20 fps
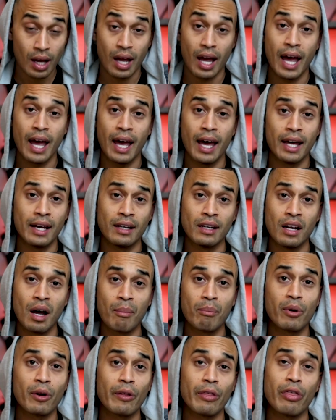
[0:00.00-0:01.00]
And
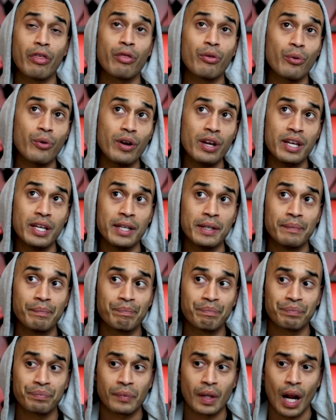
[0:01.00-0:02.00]
number 3,
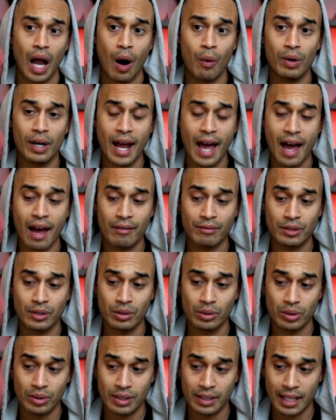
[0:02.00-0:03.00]
I would have
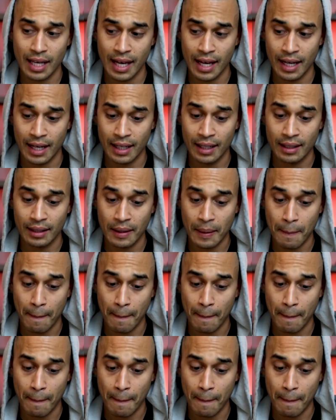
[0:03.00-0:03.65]
to say,